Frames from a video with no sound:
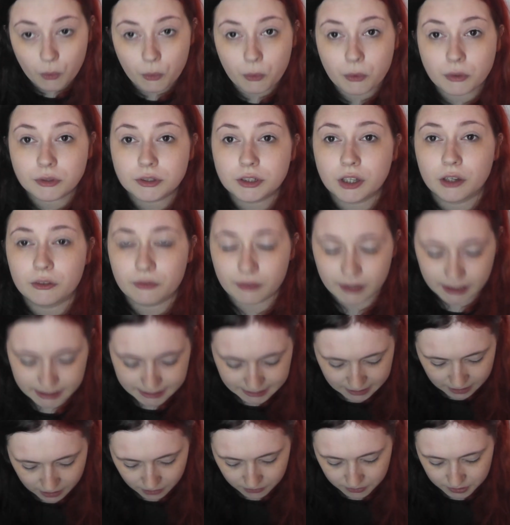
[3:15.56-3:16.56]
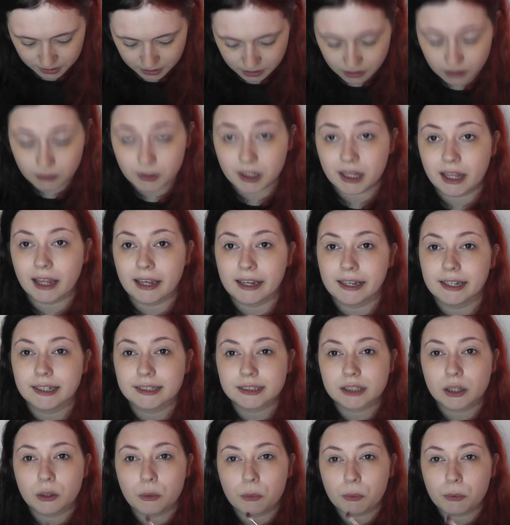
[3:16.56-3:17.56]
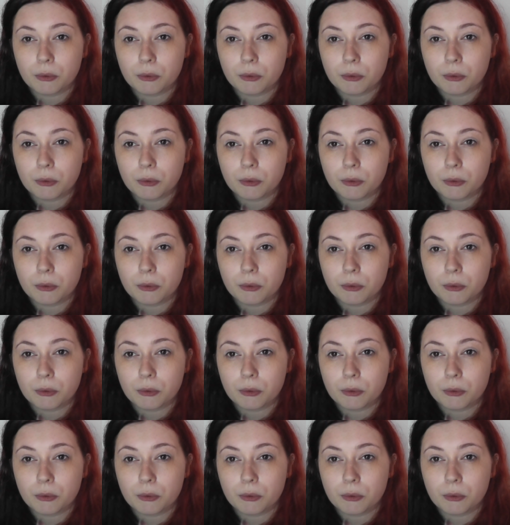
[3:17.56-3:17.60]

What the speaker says: So first I go into a light